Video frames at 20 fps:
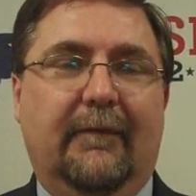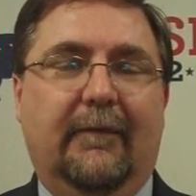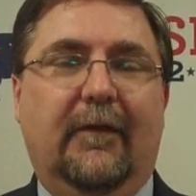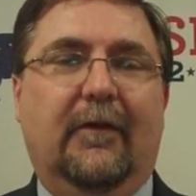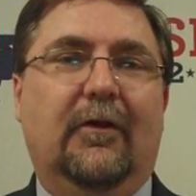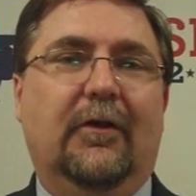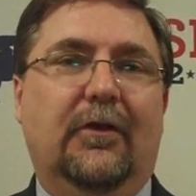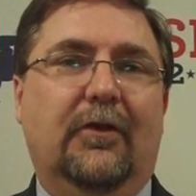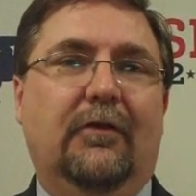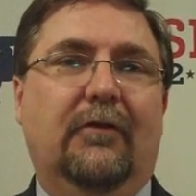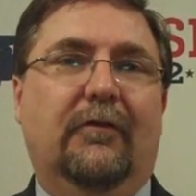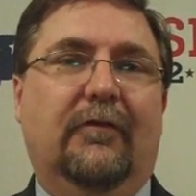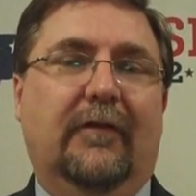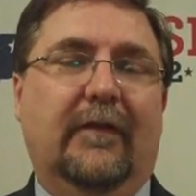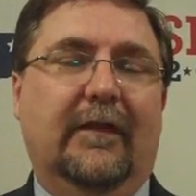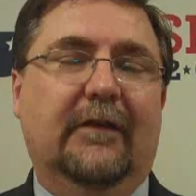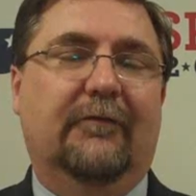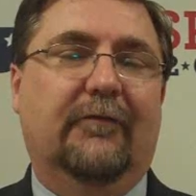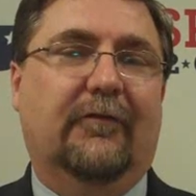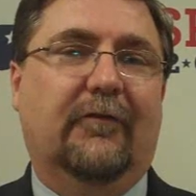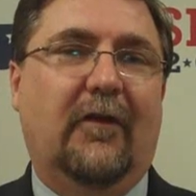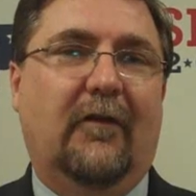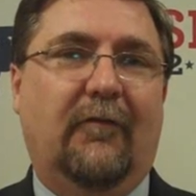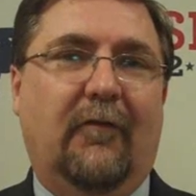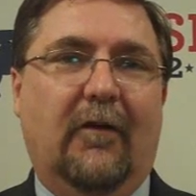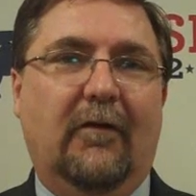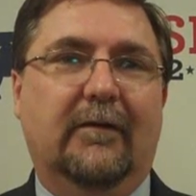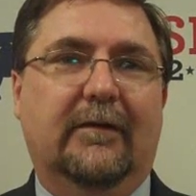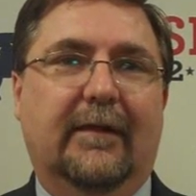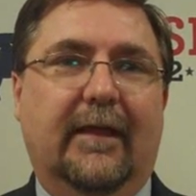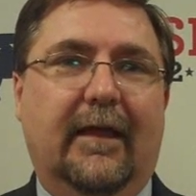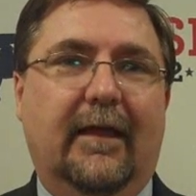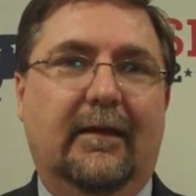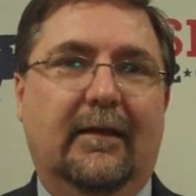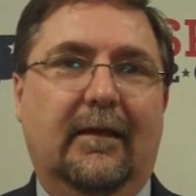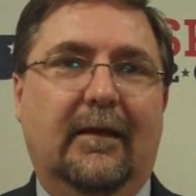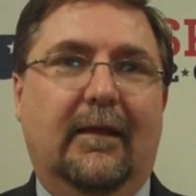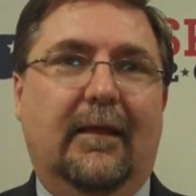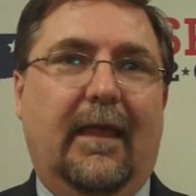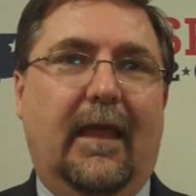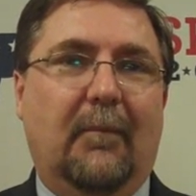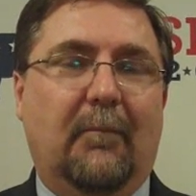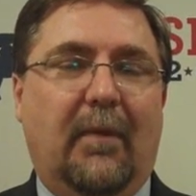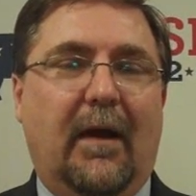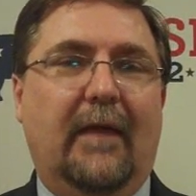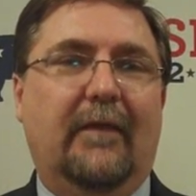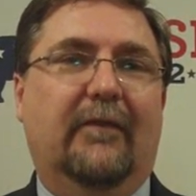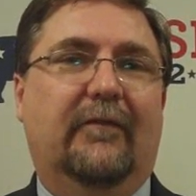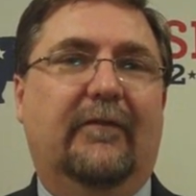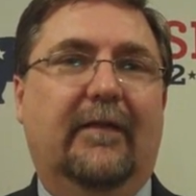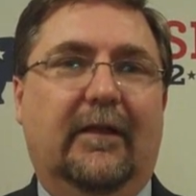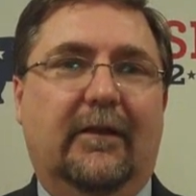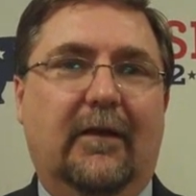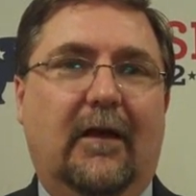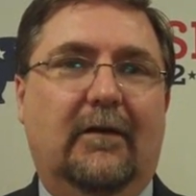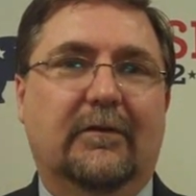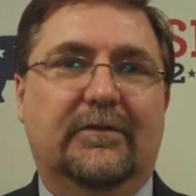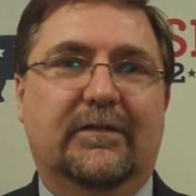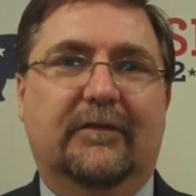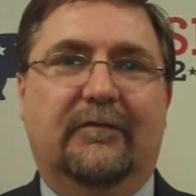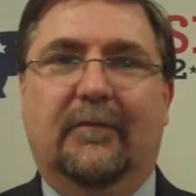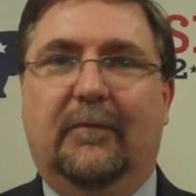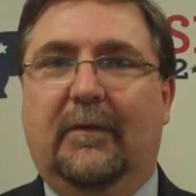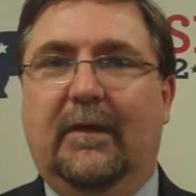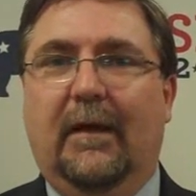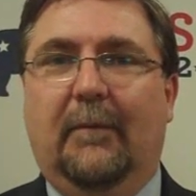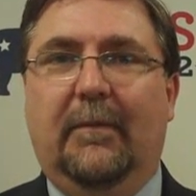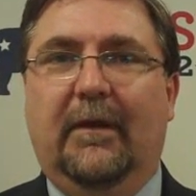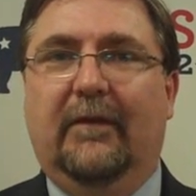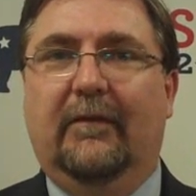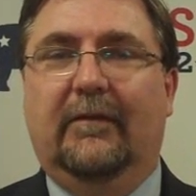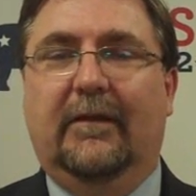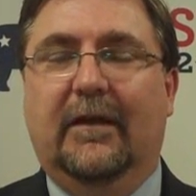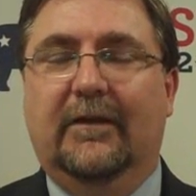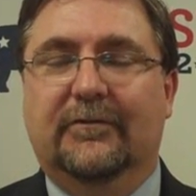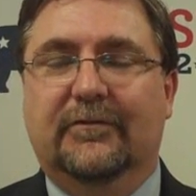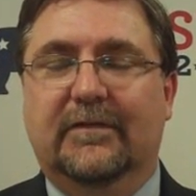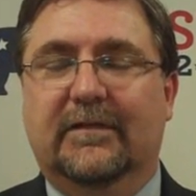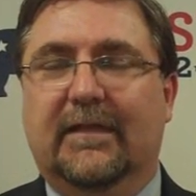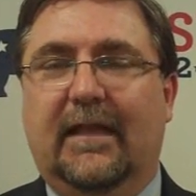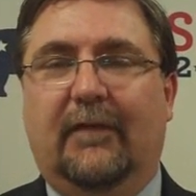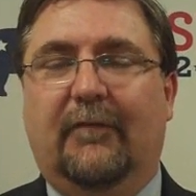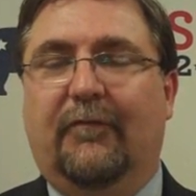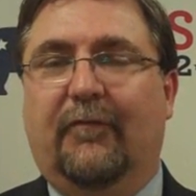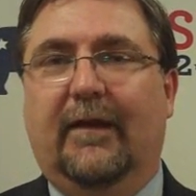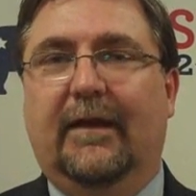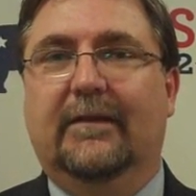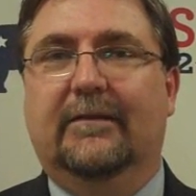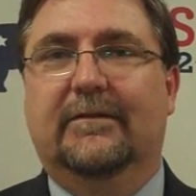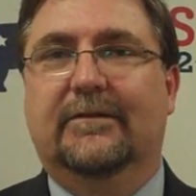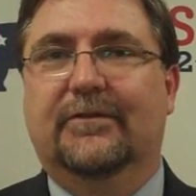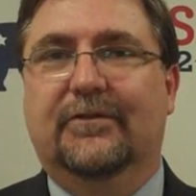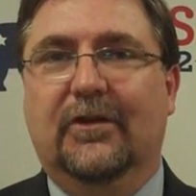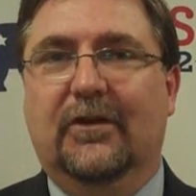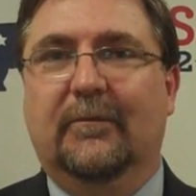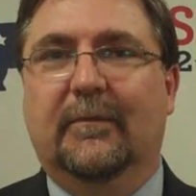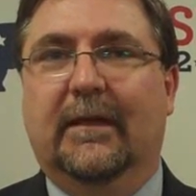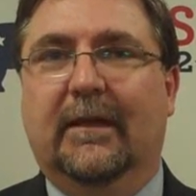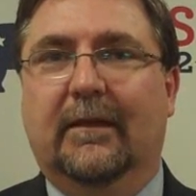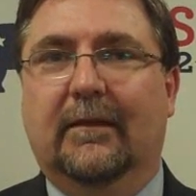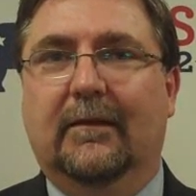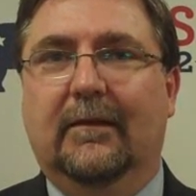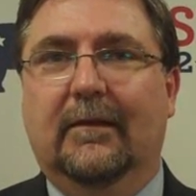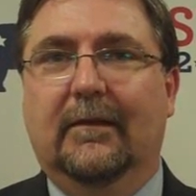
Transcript: they're going to use the interest off our debt and buy this technology from countries like France and Germany.